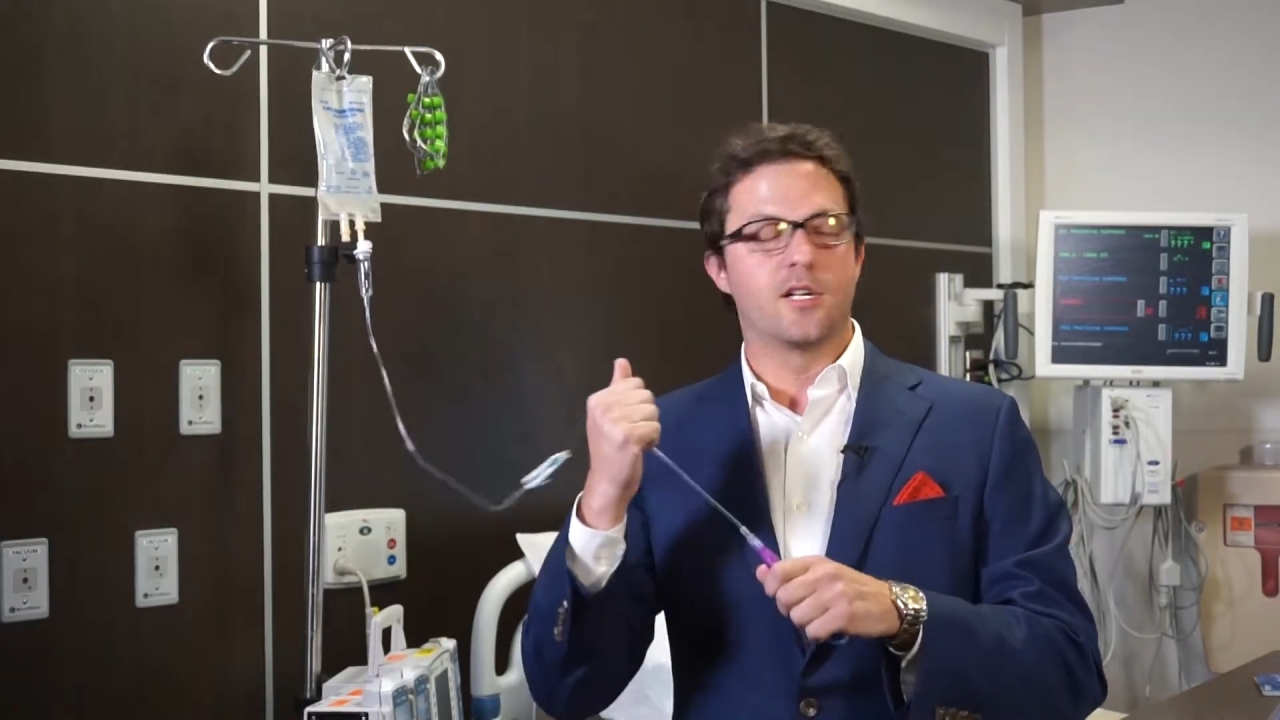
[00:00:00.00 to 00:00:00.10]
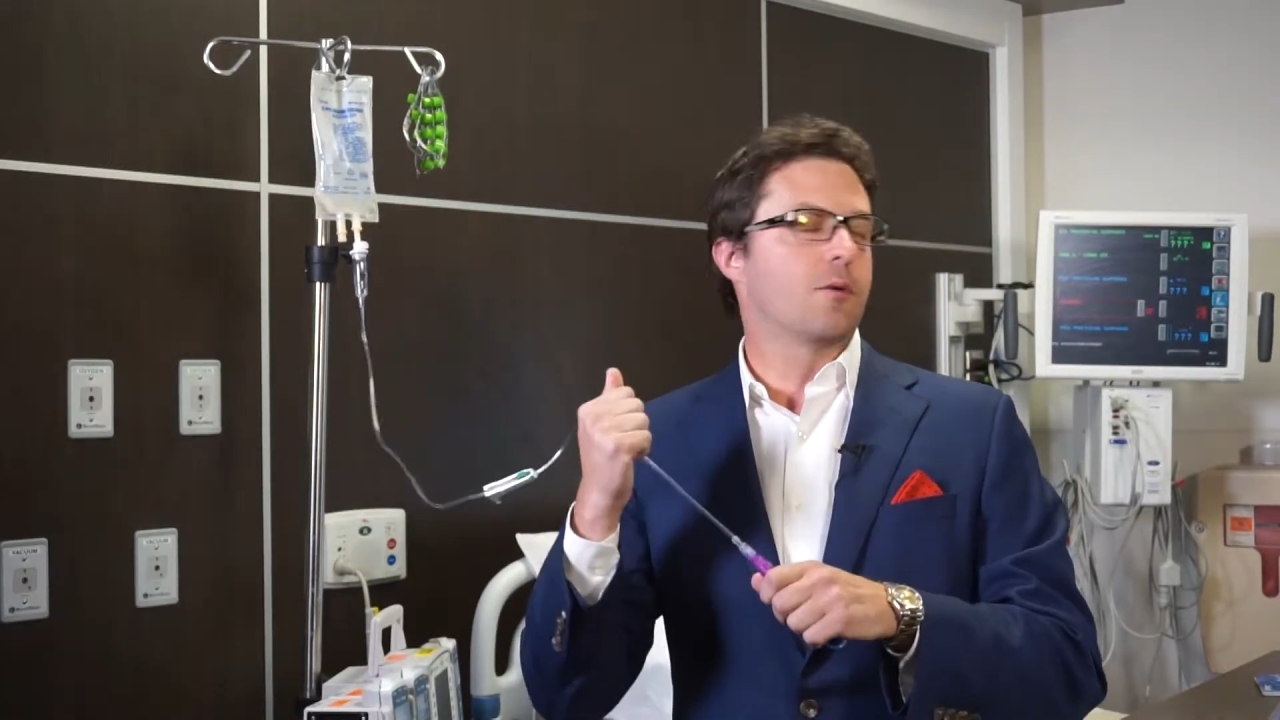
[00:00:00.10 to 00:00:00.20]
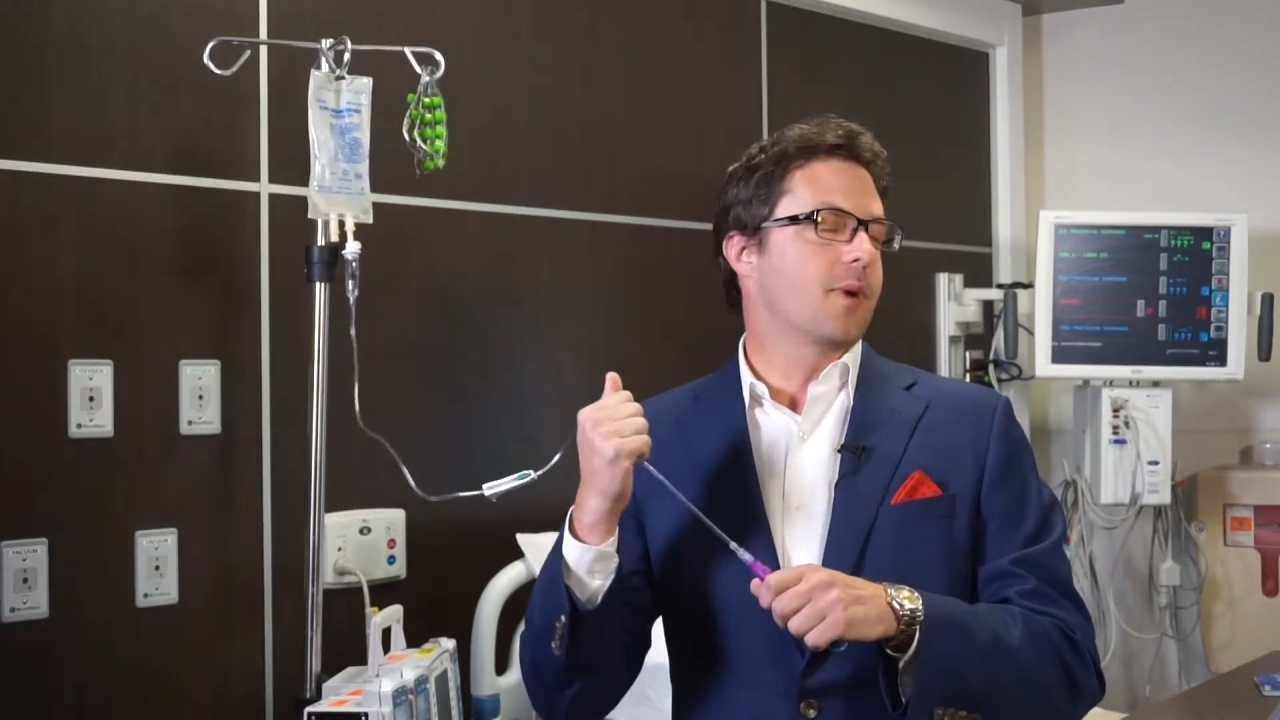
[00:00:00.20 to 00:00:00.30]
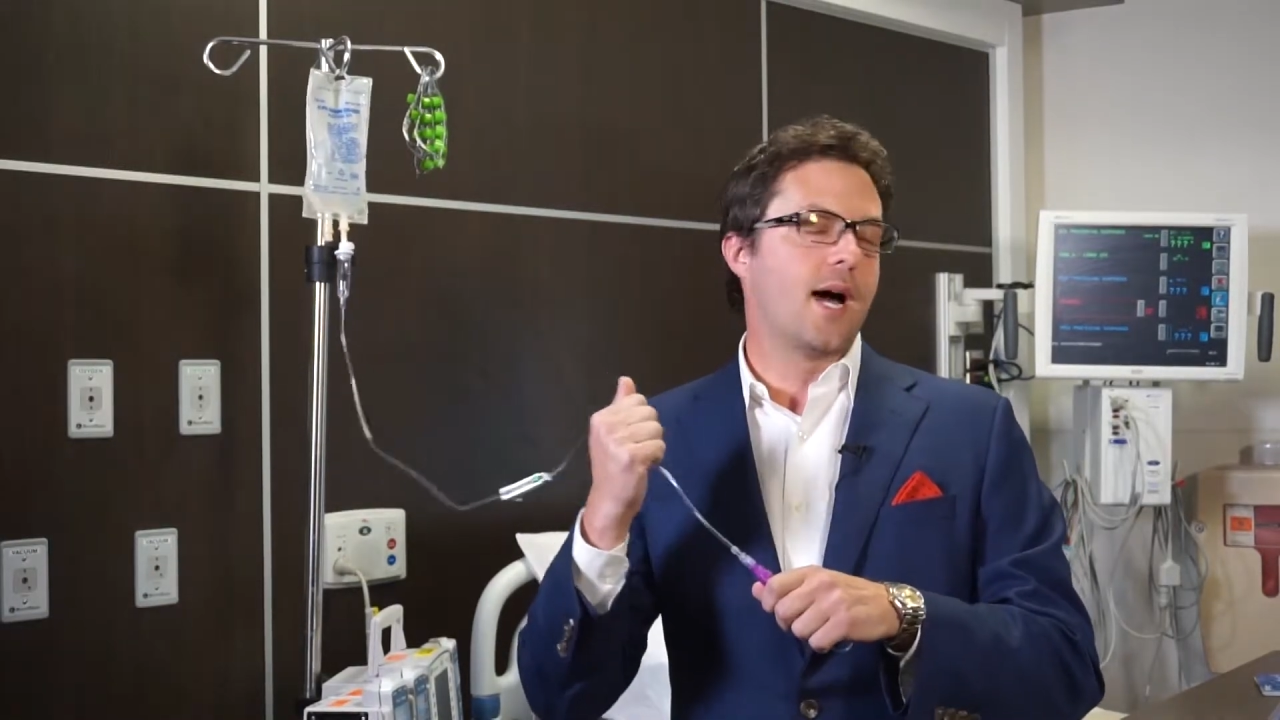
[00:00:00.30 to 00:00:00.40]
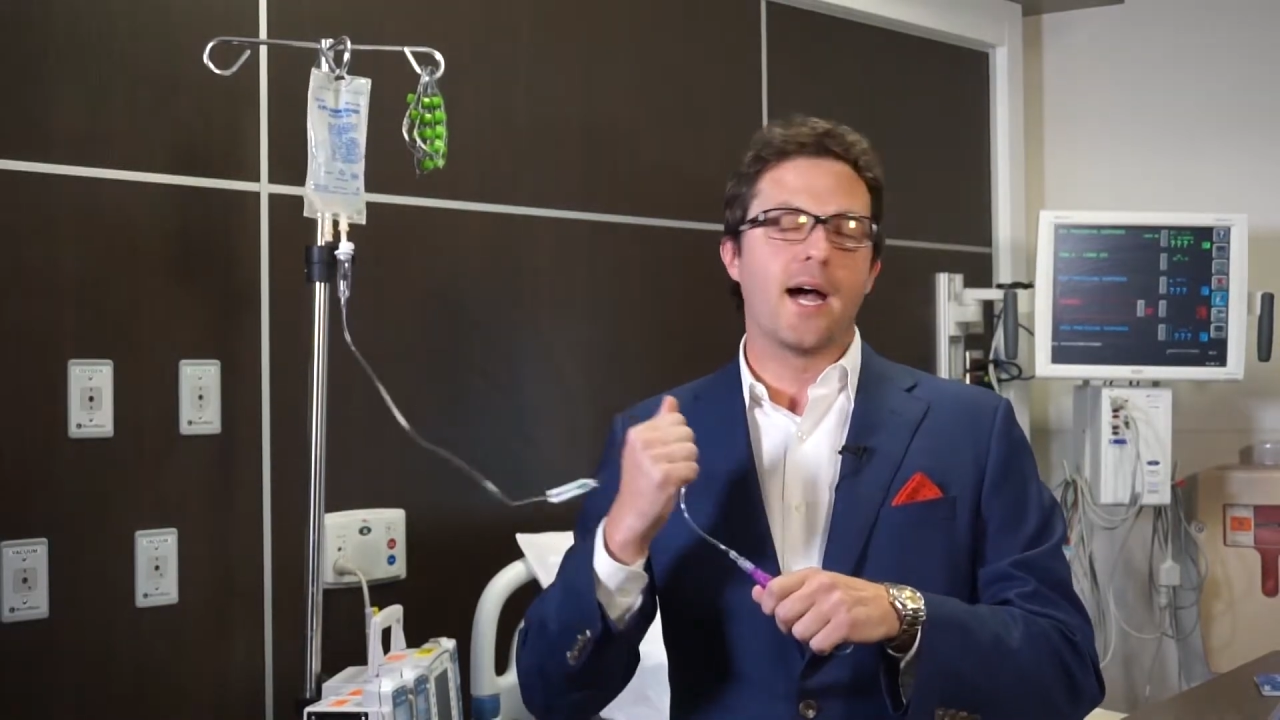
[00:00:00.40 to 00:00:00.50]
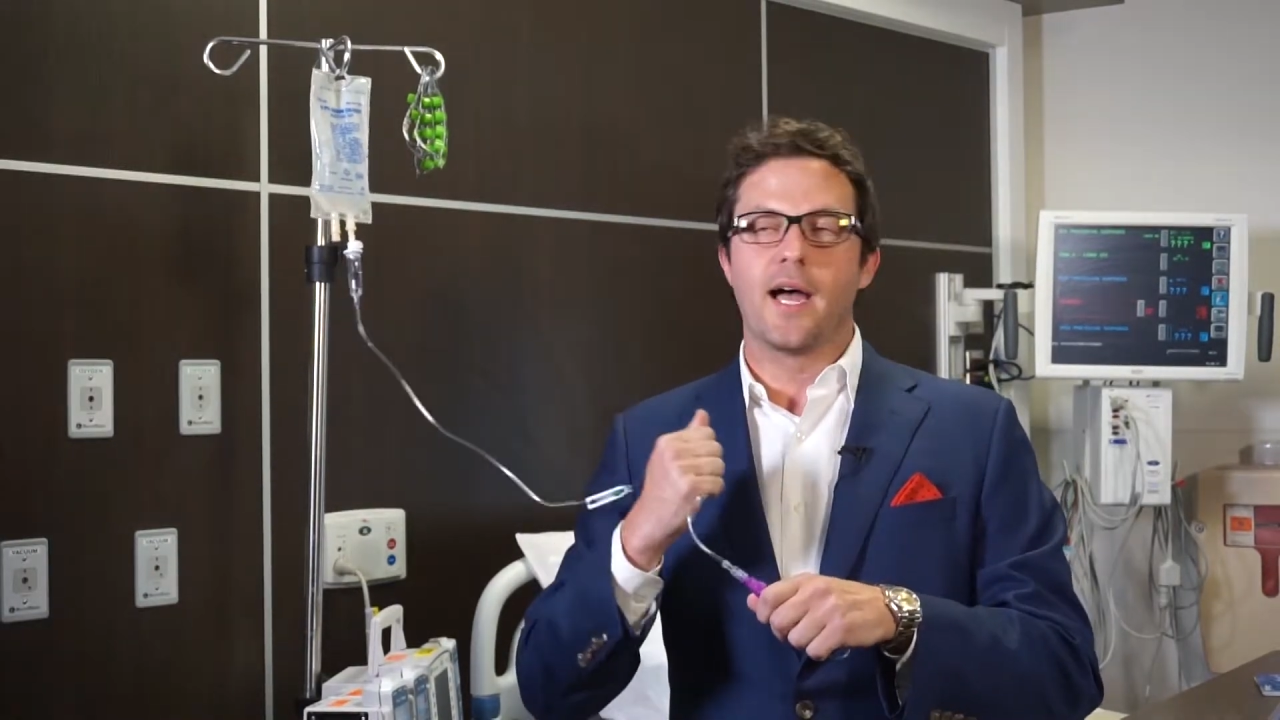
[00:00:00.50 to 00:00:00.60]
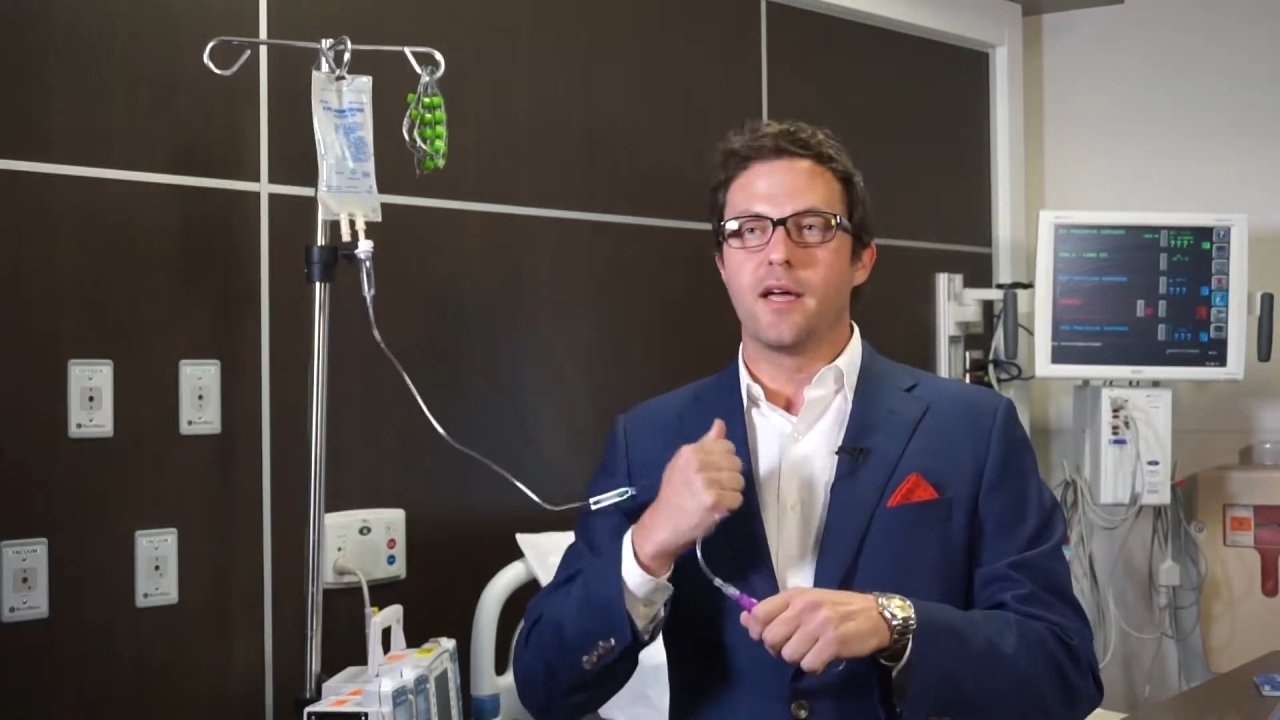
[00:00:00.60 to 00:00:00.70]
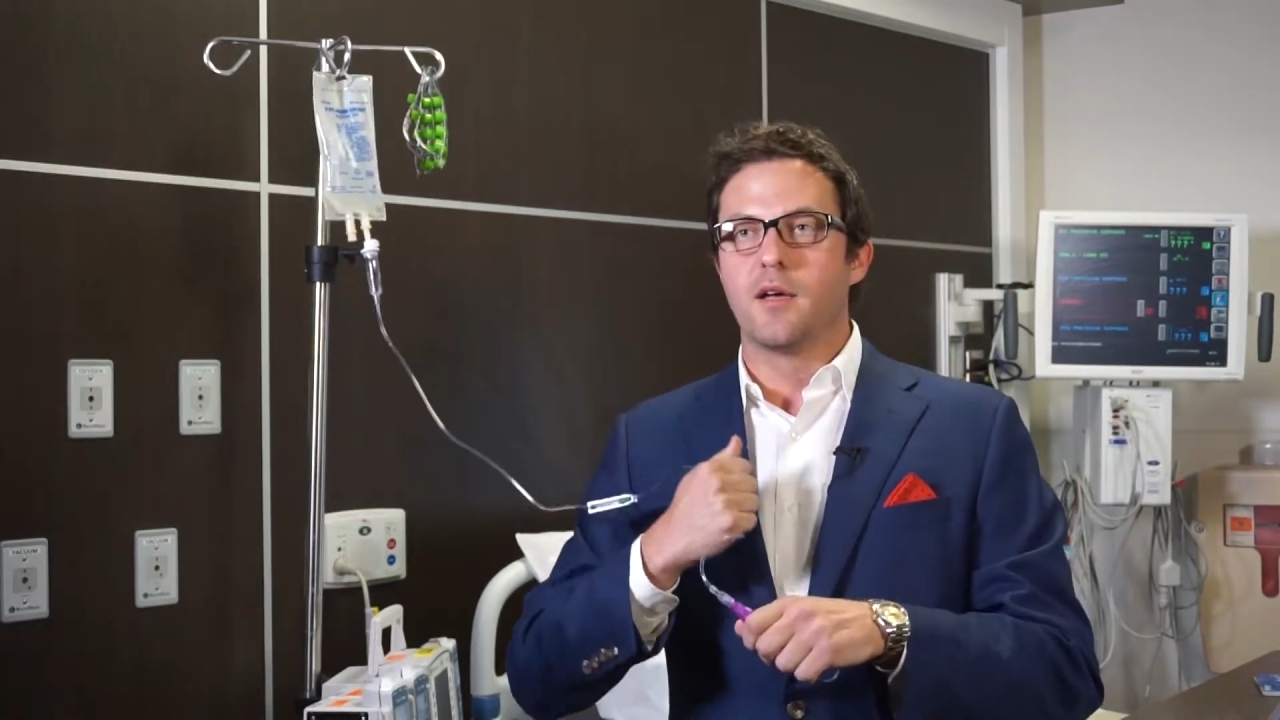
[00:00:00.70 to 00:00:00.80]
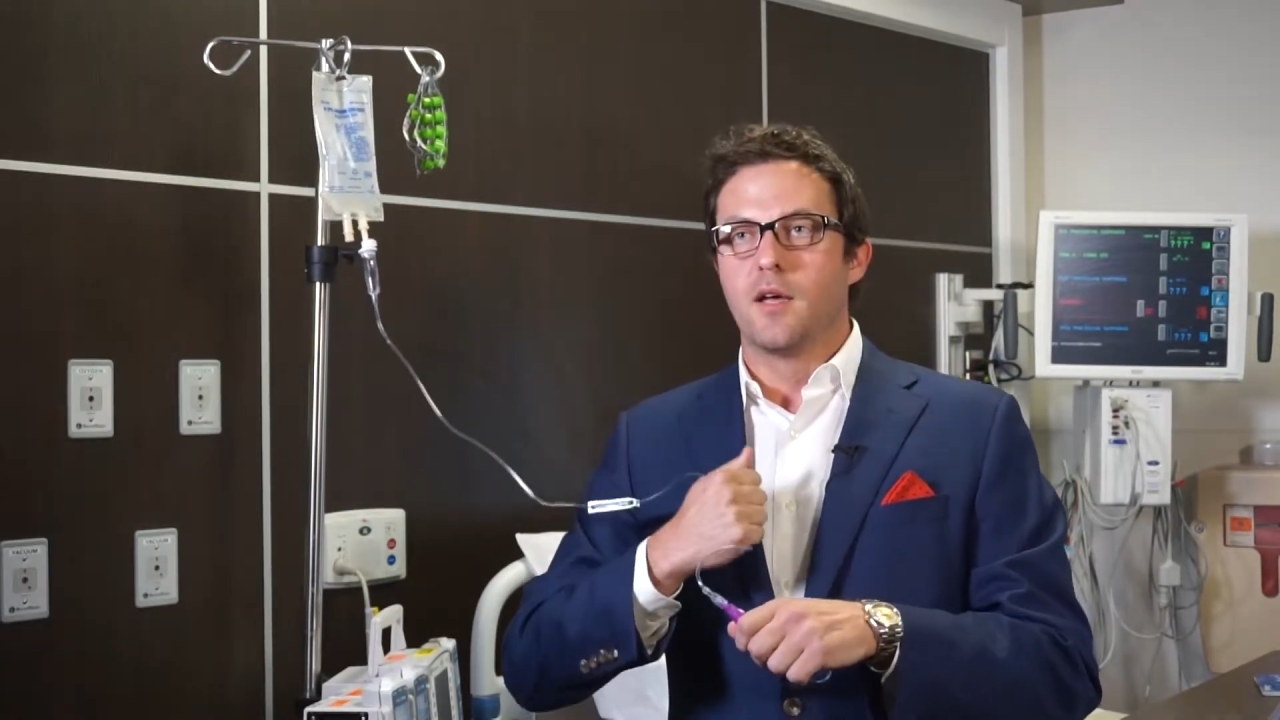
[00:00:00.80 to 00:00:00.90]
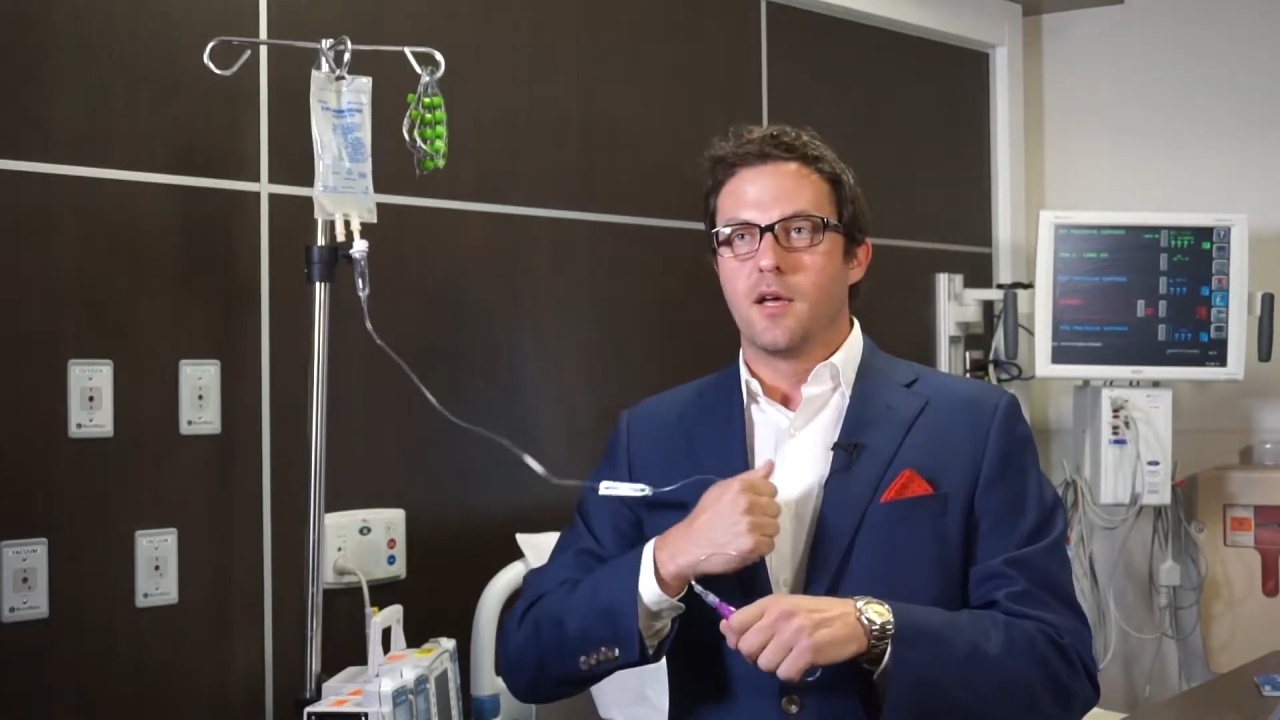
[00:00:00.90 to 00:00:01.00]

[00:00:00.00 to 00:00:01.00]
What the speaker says: nearby